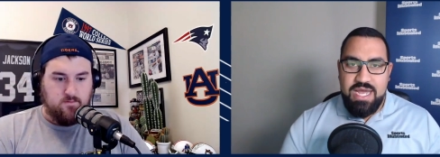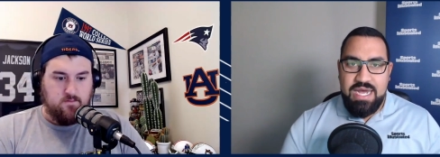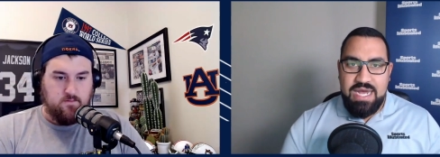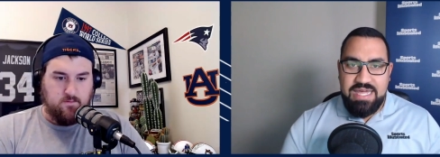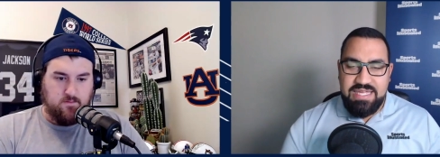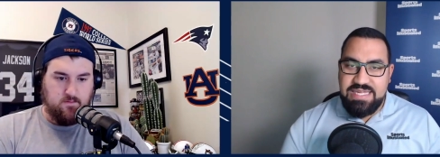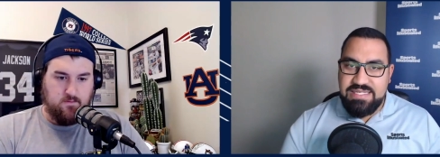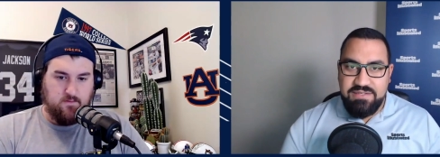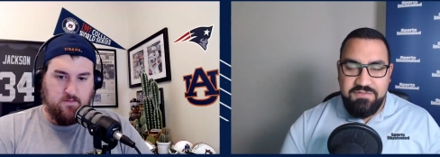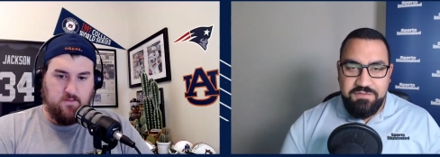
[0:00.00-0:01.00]
Speaker 1: I think
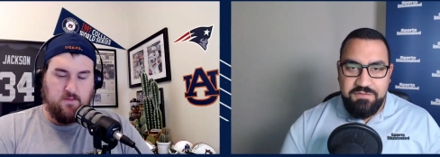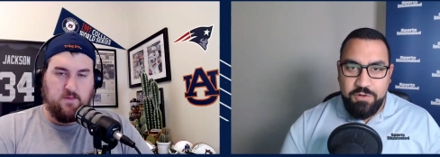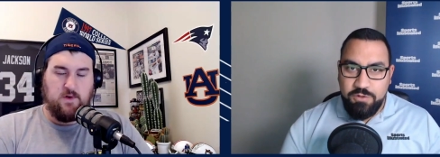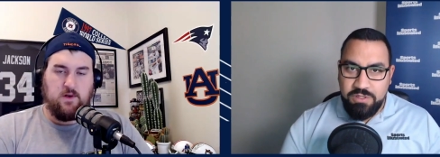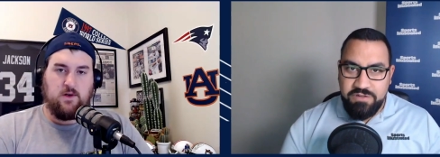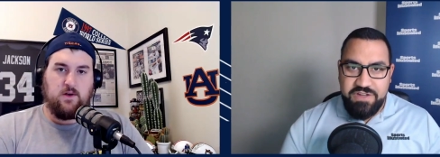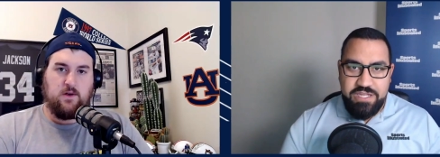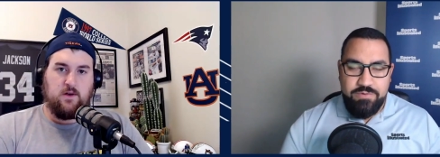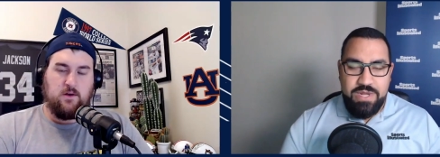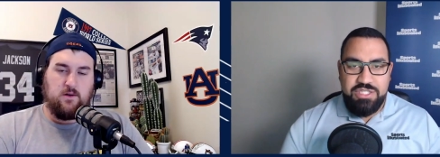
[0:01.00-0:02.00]
he's in full
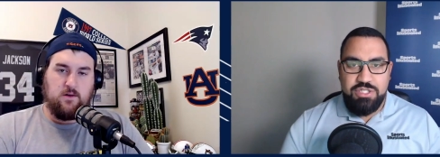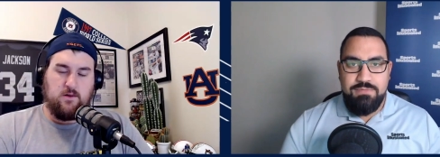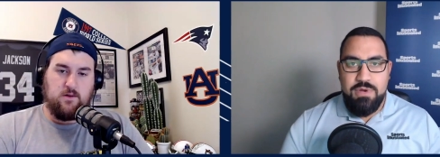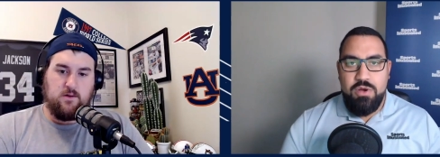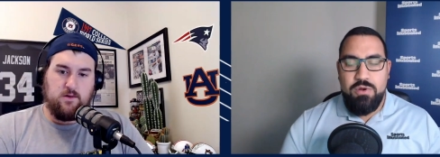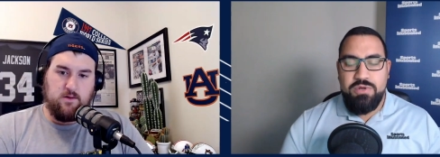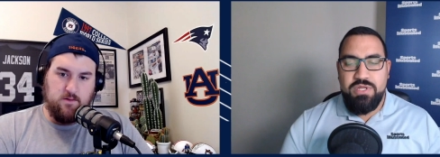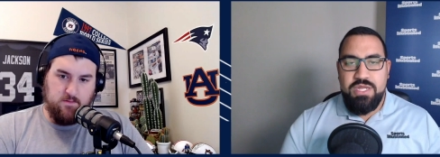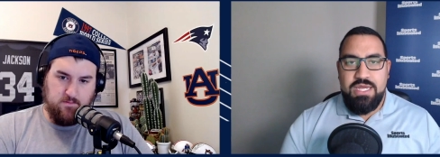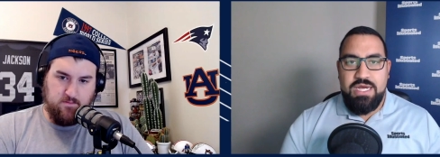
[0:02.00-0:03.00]
evaluation mode.
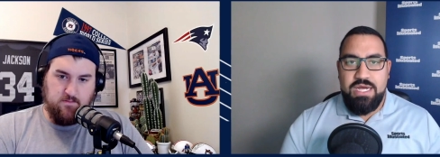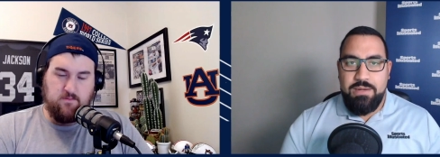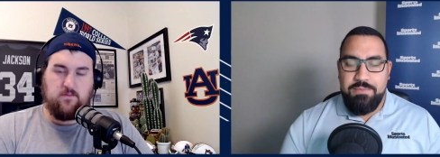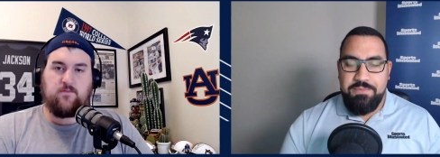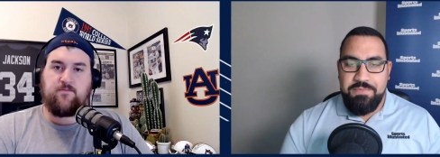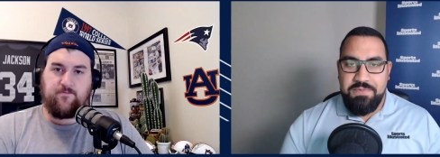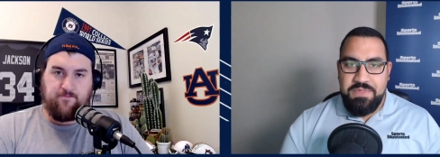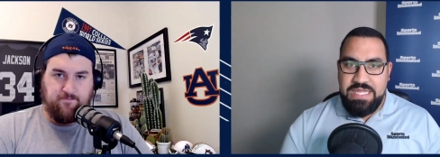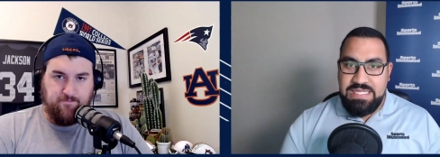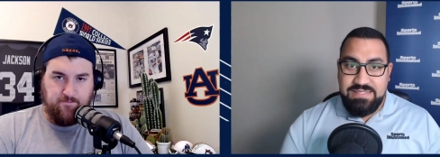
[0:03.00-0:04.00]
Um,
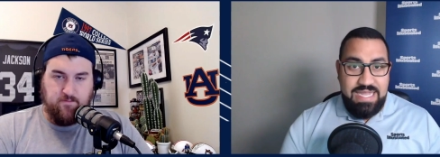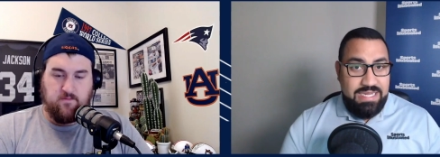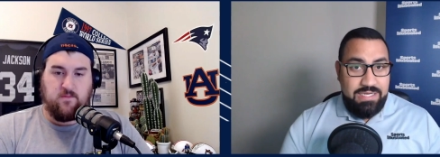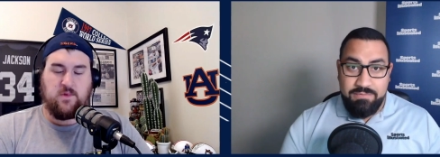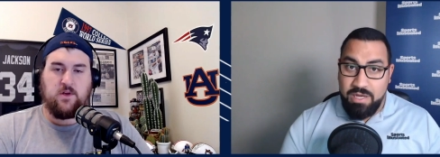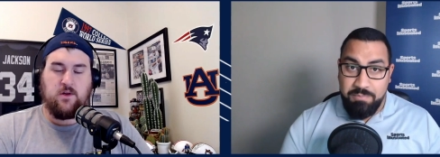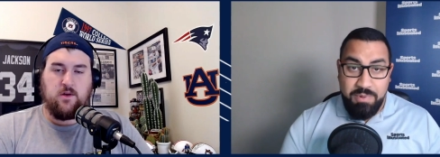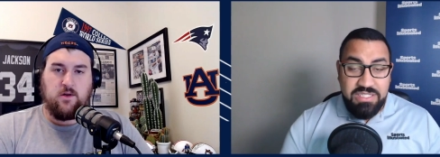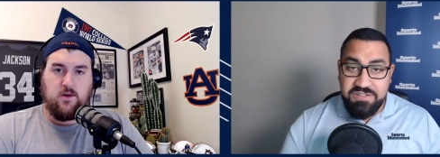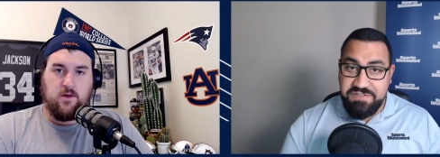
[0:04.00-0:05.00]
he's taken a
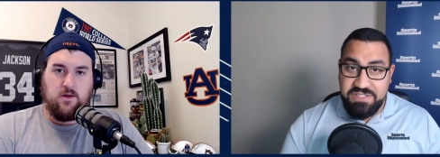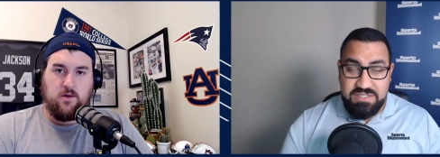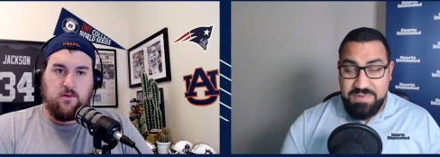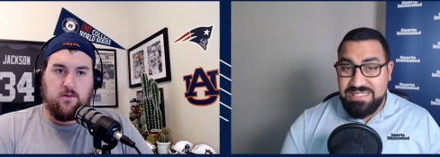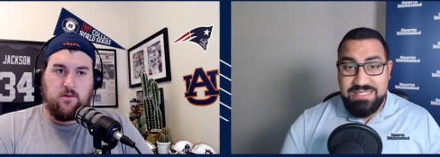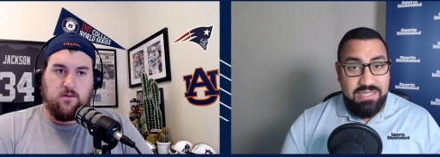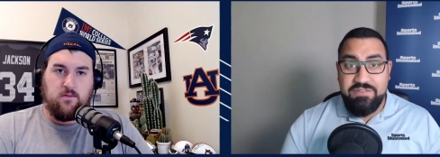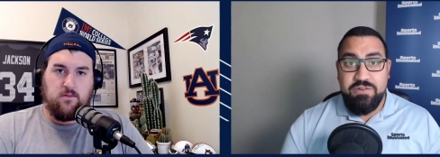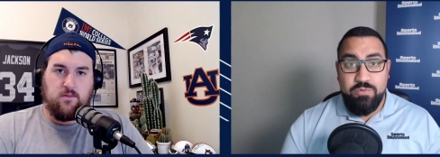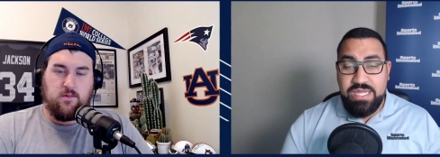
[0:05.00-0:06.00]
bunch of visits, basically
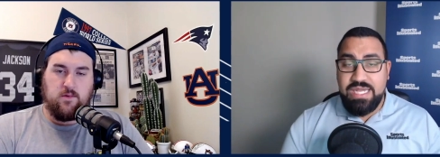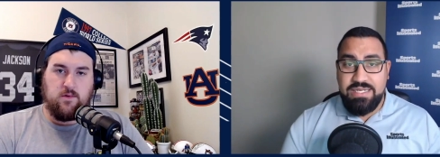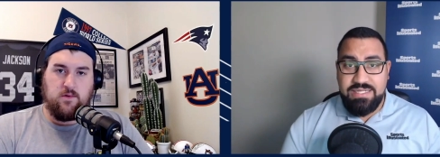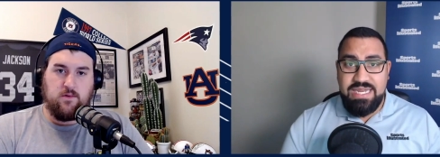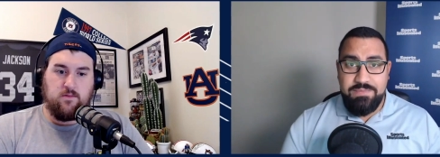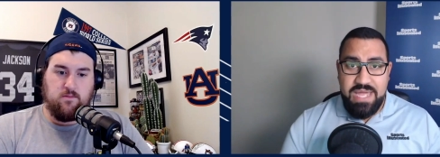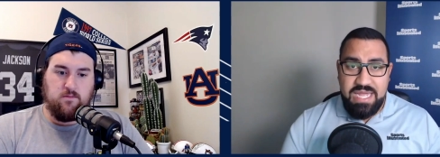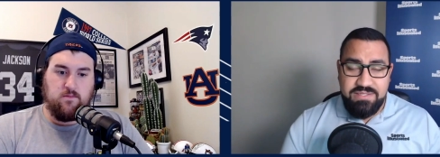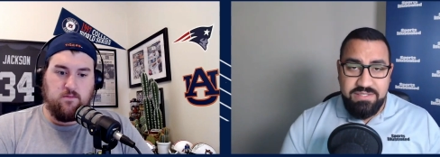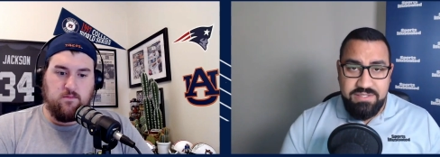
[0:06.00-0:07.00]
every weekend, dating
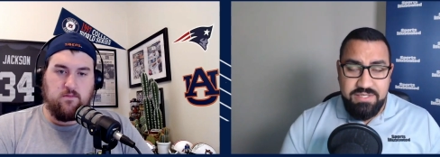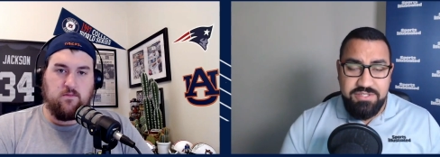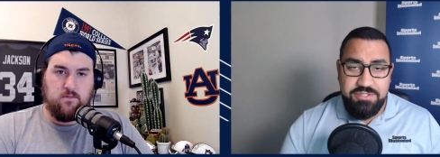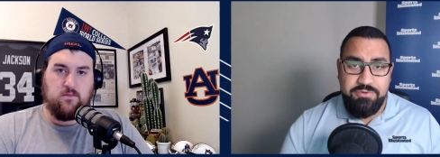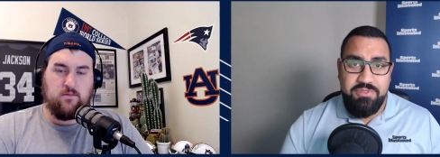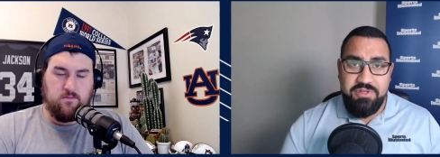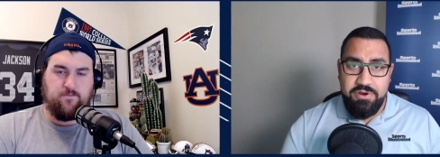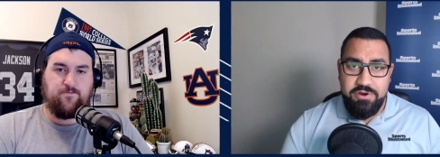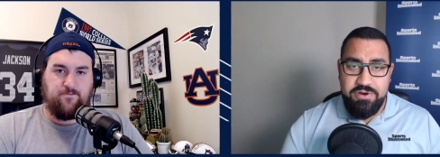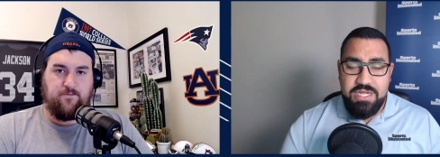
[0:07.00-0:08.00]
back to to June
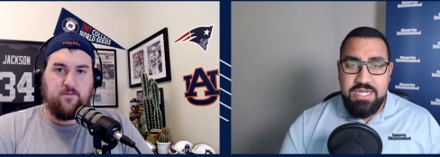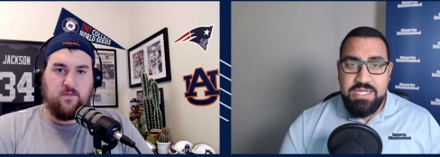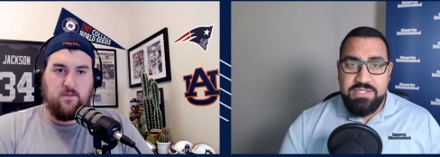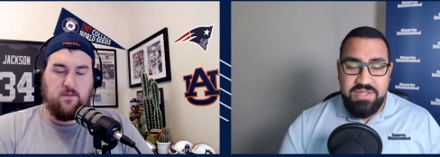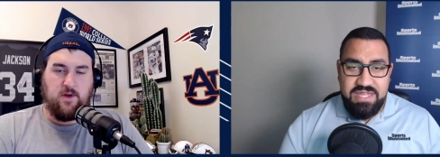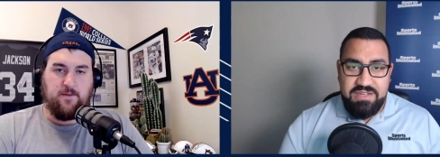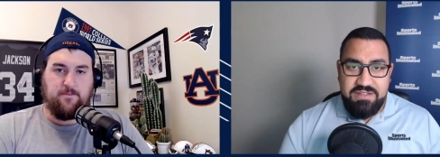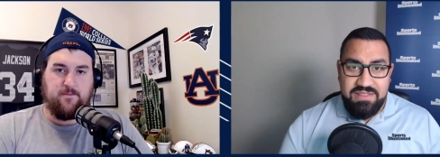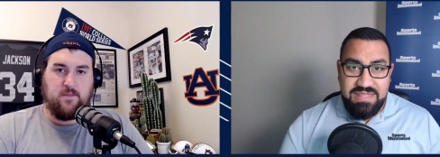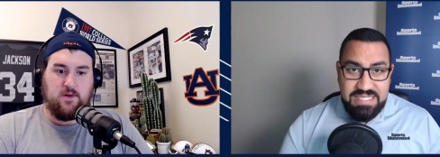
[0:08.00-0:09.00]
3rd. So I think
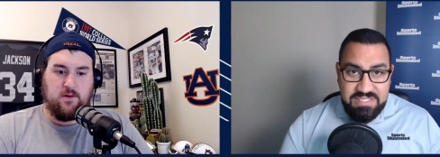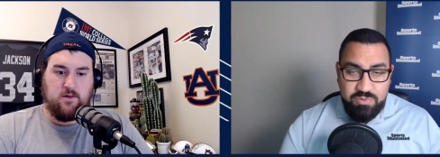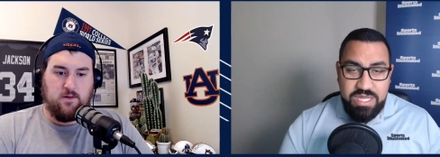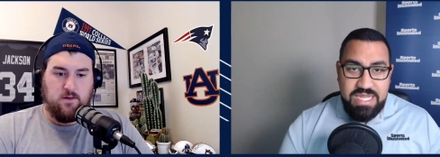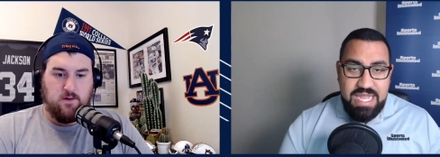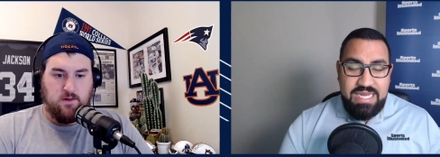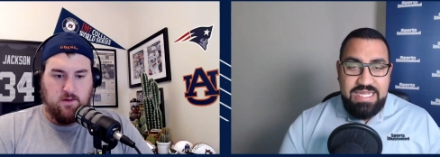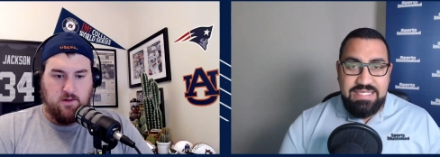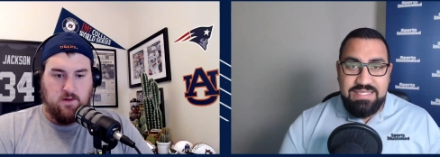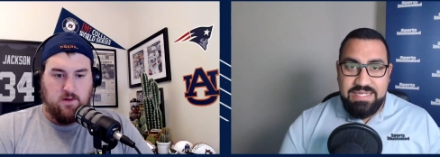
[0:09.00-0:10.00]
this
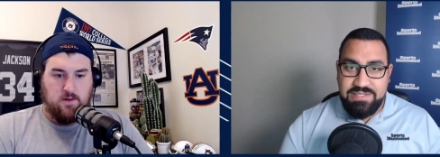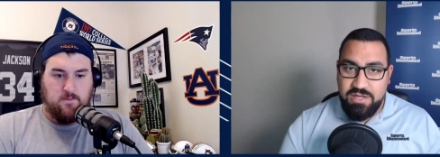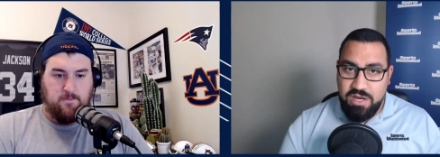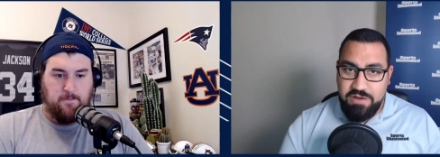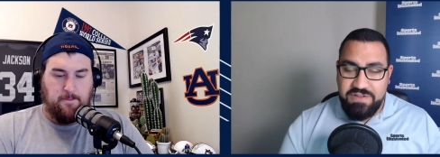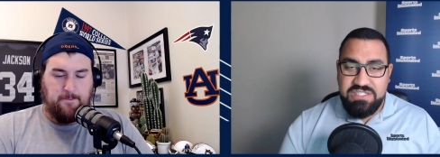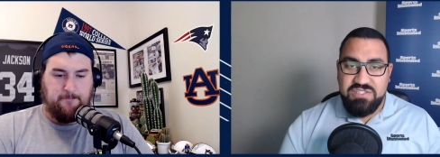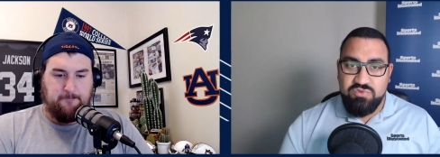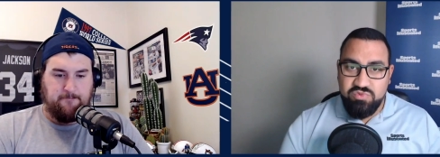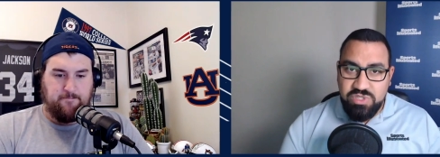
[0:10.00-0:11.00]
weekend he takes it off and
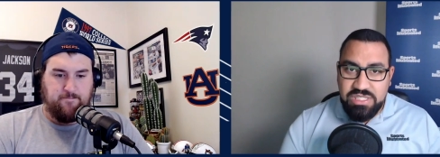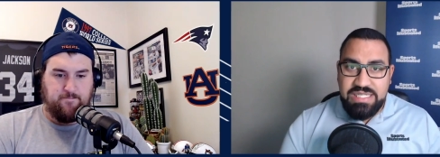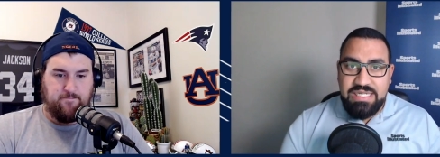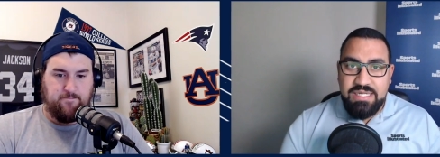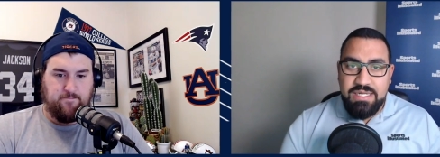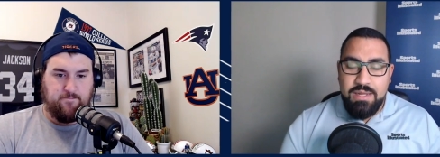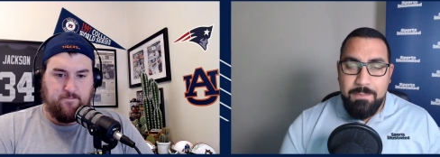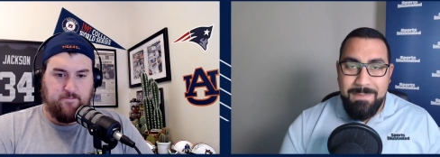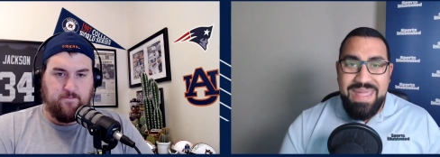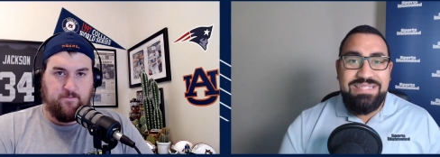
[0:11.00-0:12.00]
just really
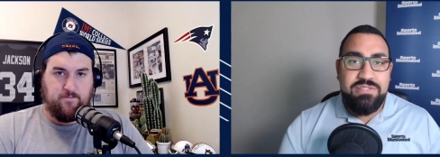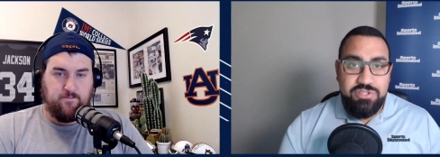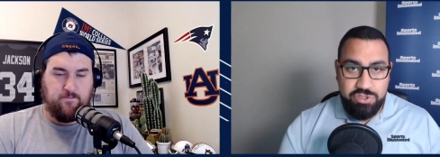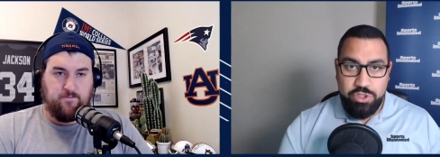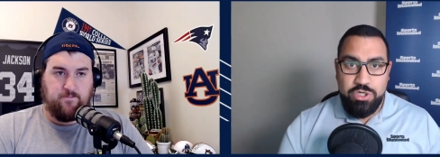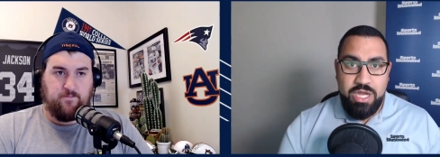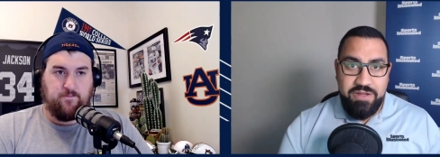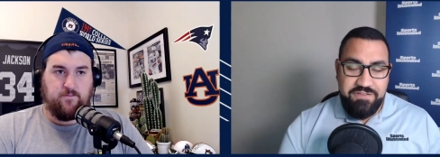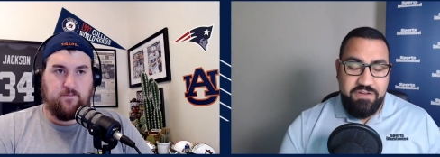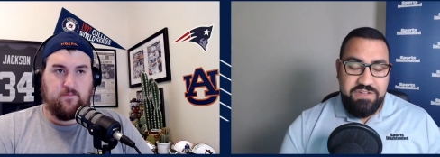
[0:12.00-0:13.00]
makes sure
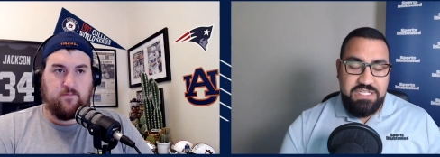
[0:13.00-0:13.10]
of of